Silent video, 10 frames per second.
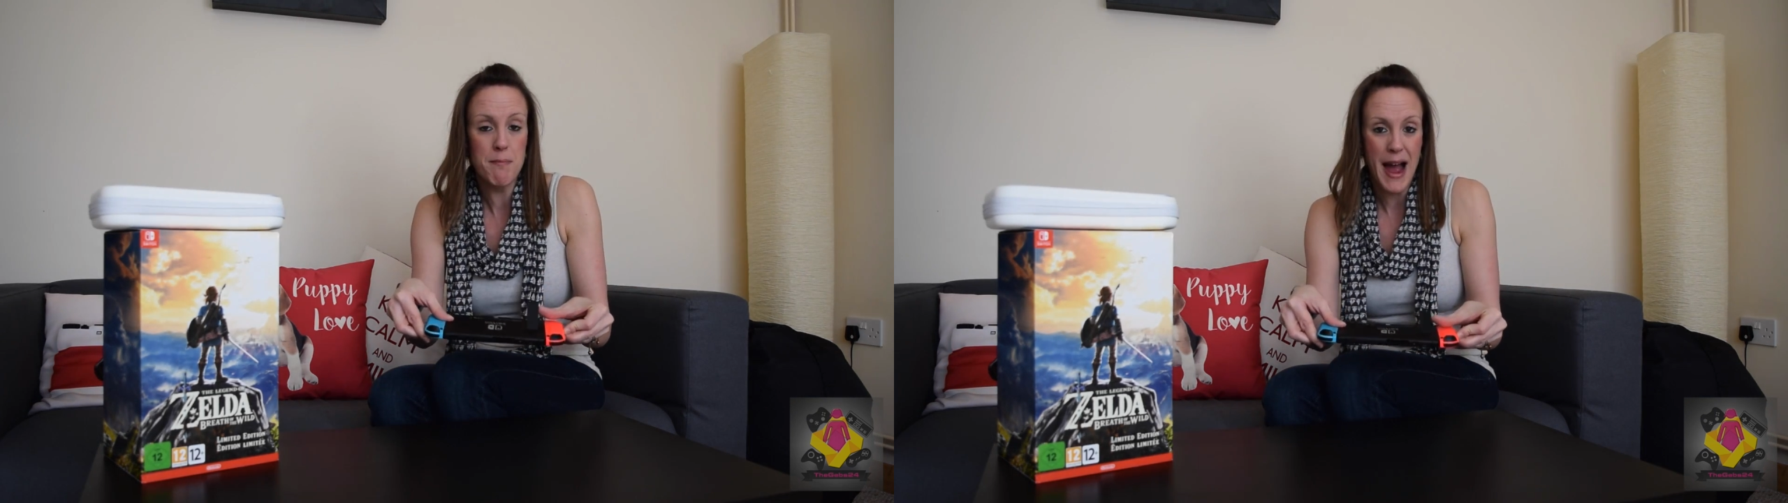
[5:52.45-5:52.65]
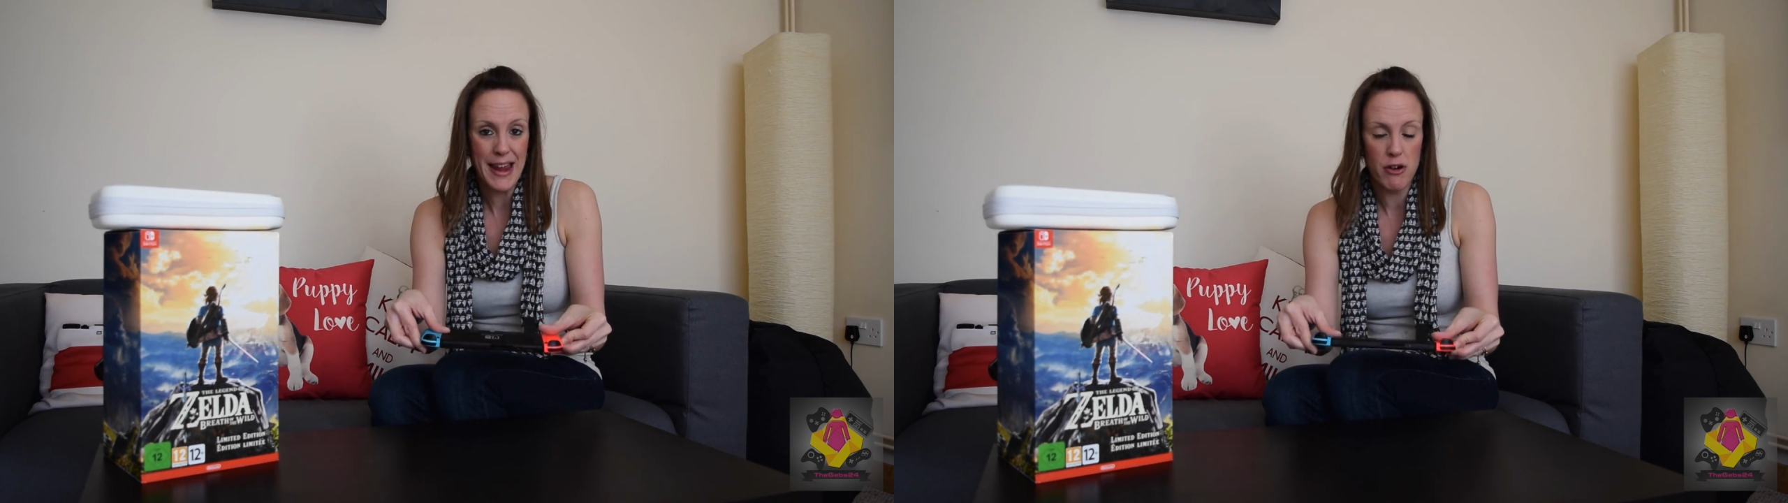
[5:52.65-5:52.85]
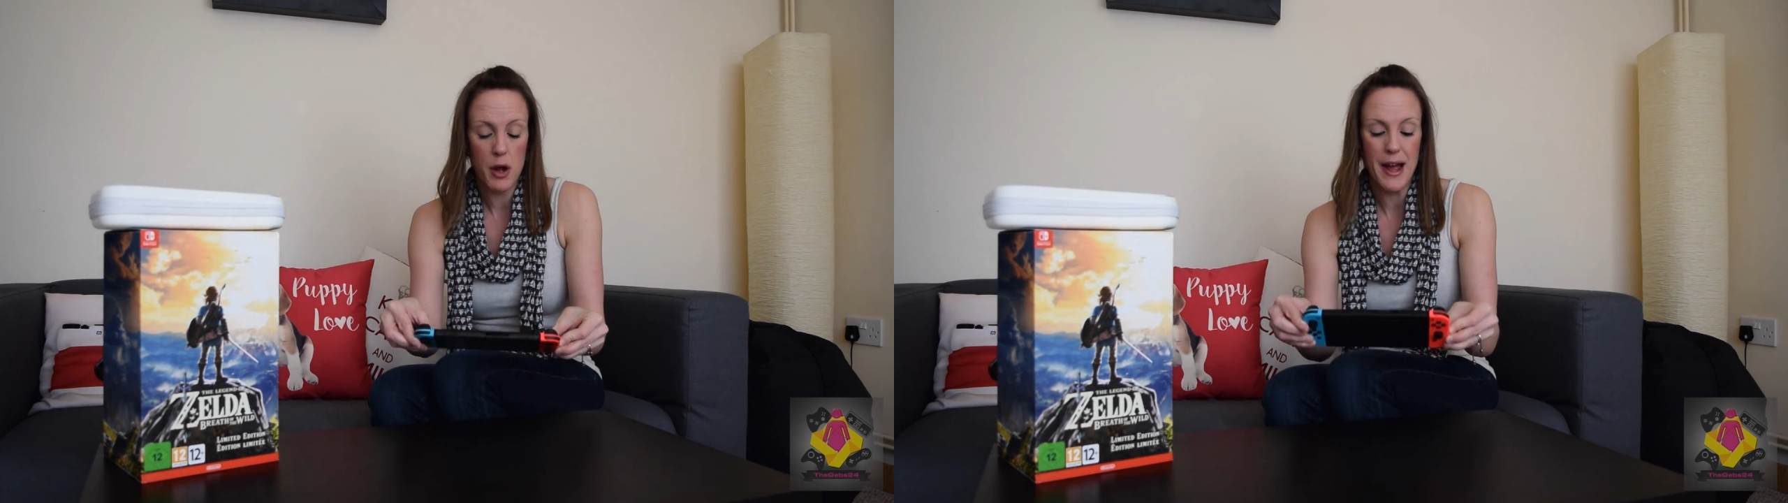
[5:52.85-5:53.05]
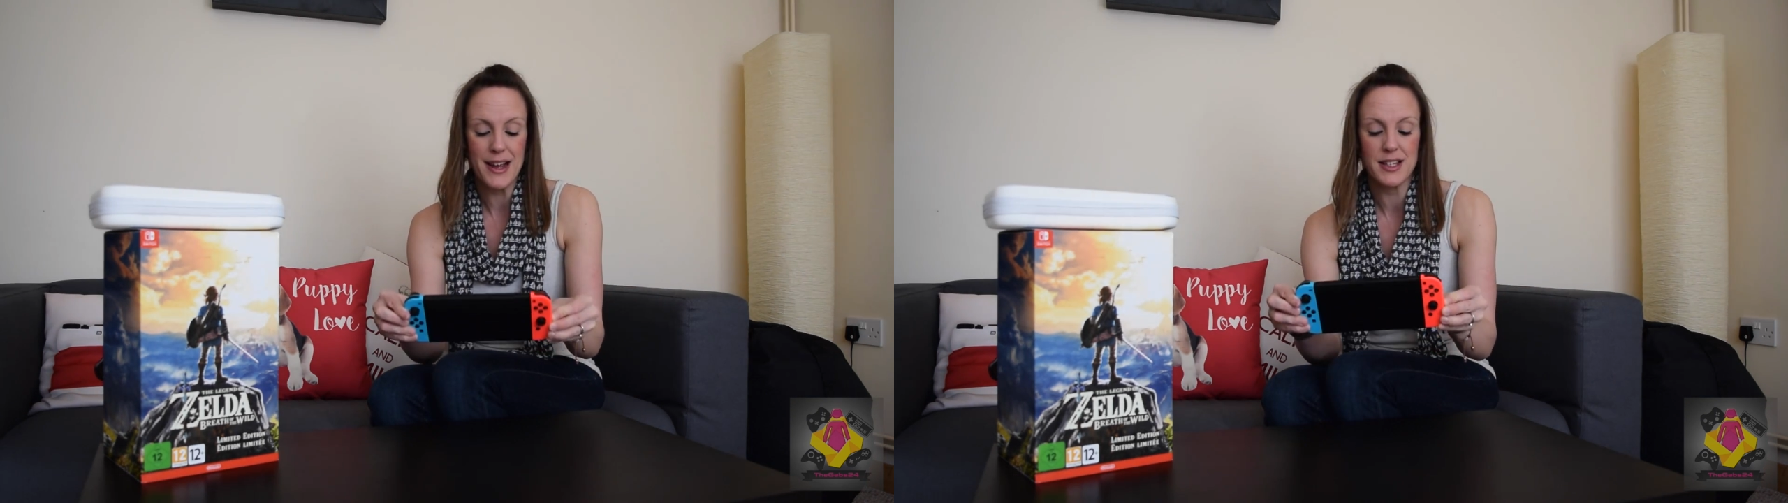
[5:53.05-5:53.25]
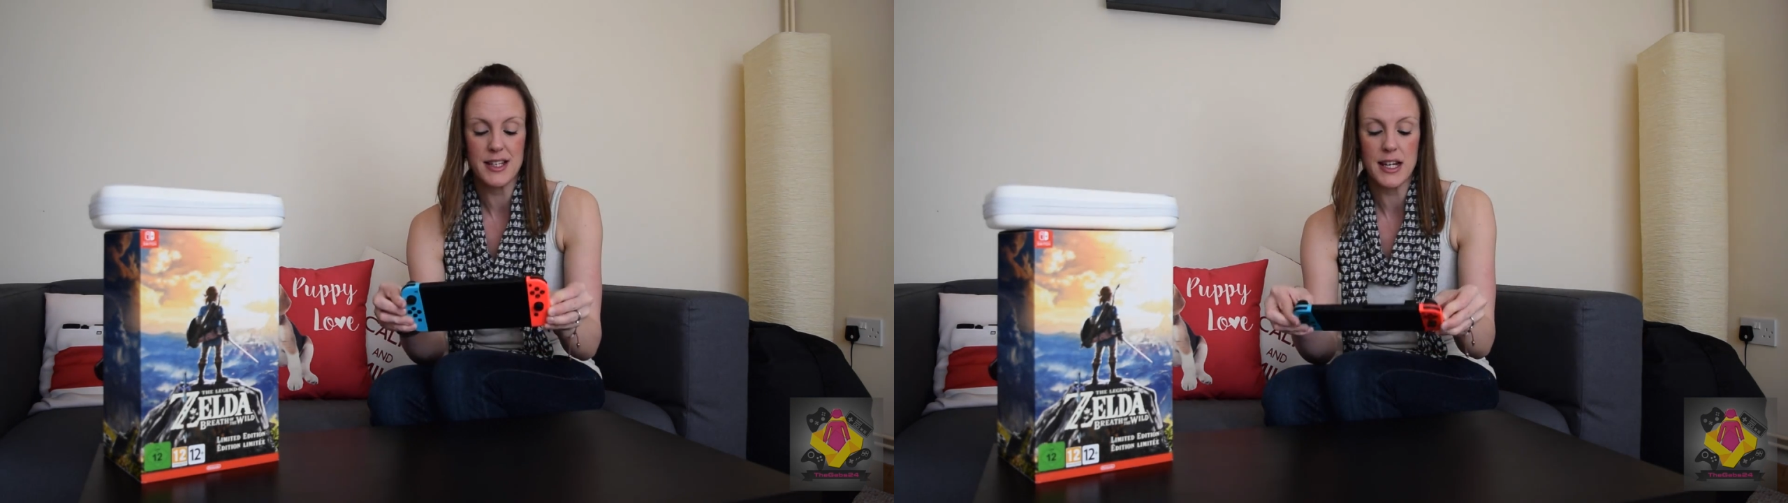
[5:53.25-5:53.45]
micro
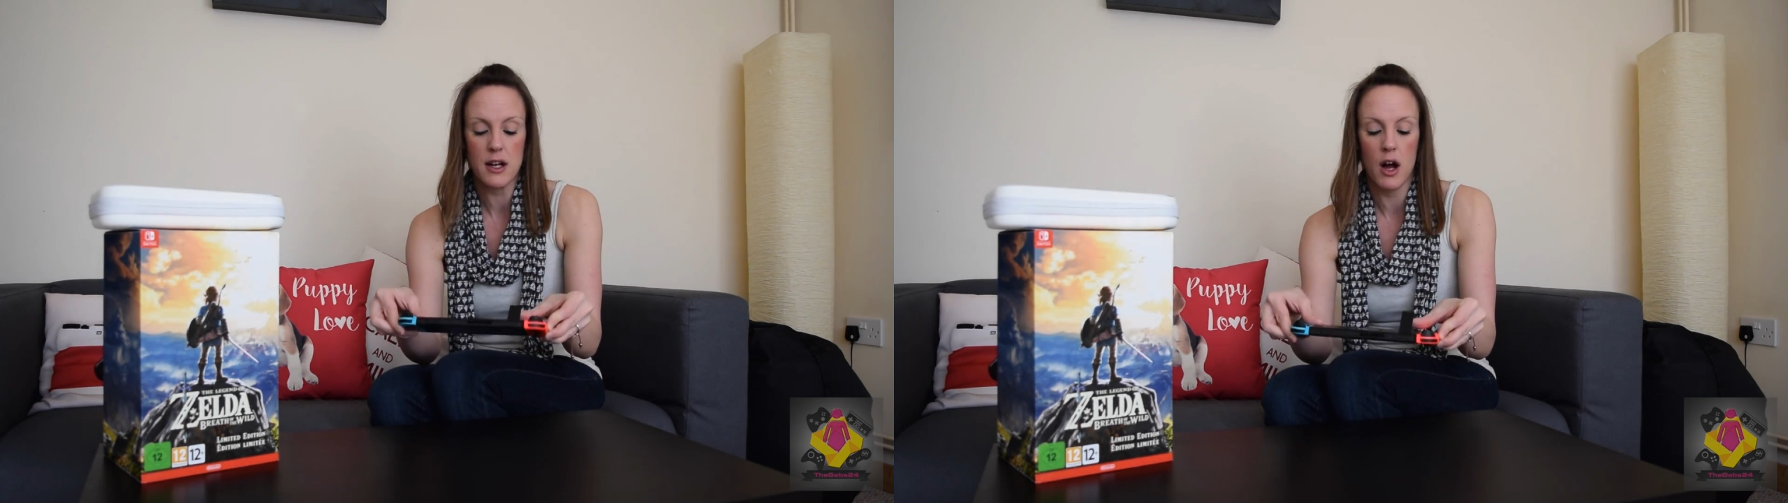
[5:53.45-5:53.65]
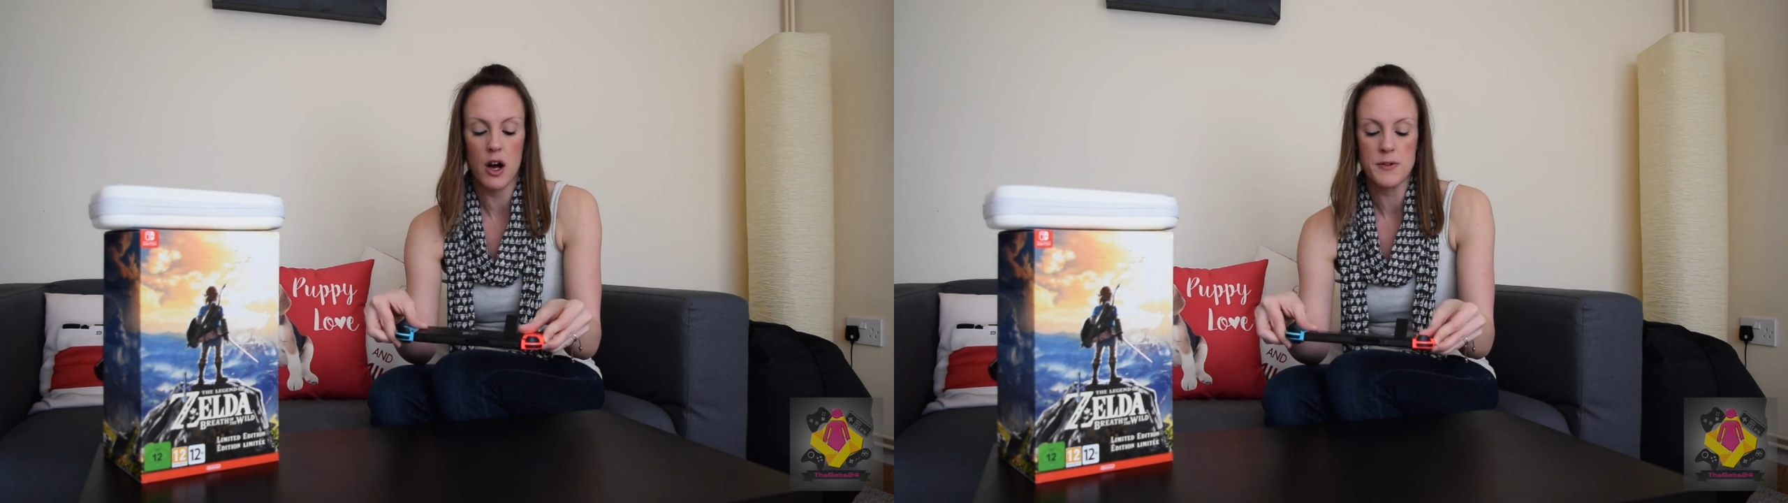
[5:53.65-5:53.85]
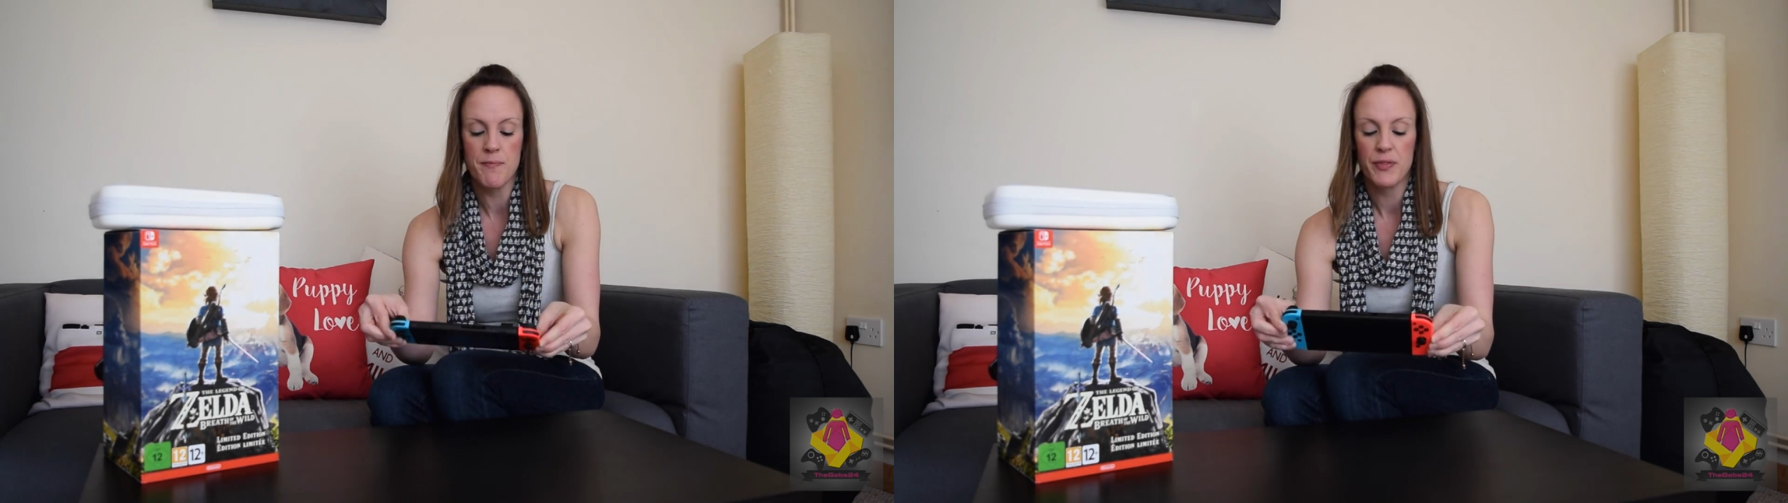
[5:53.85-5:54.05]
SD card.